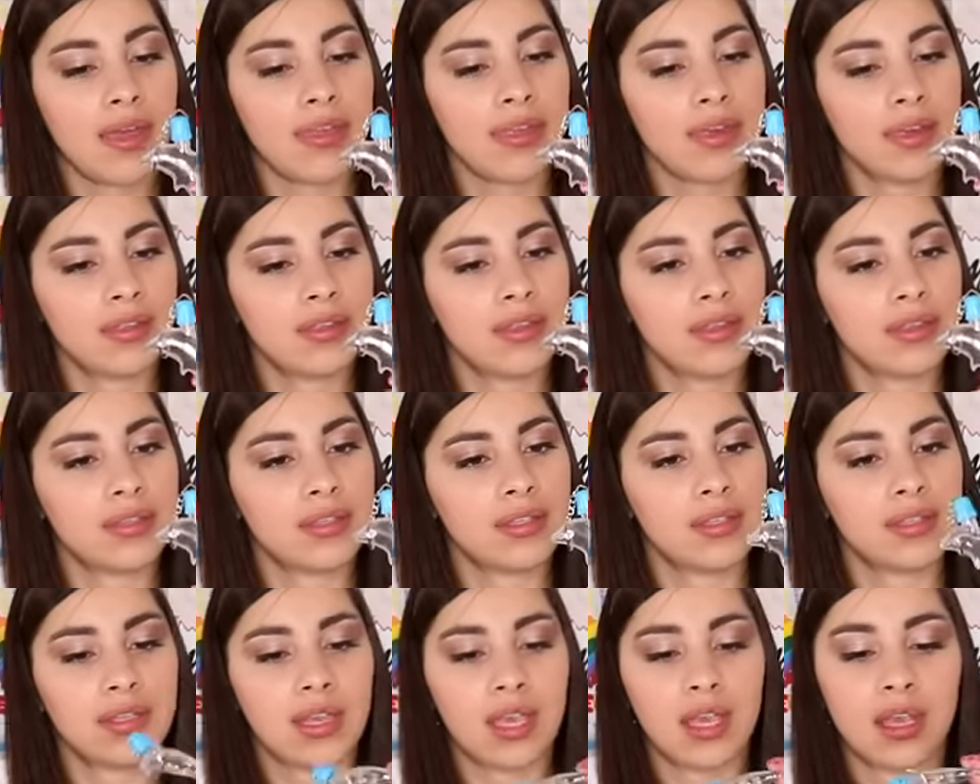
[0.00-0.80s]
I think
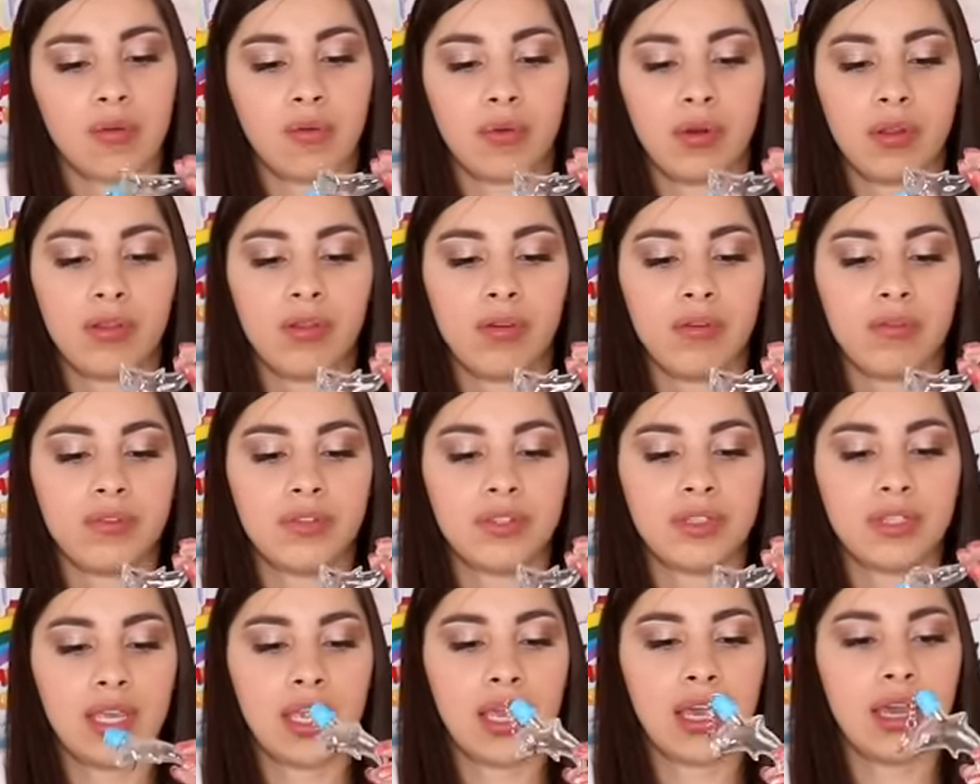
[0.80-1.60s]
this is like one of
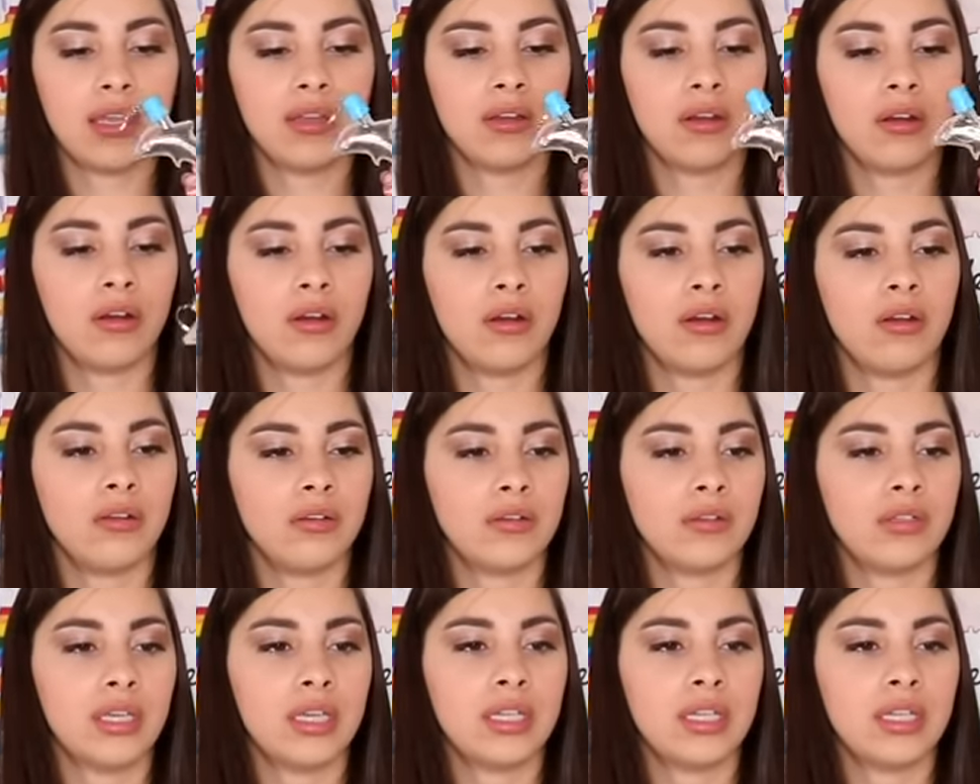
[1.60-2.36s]
those sand art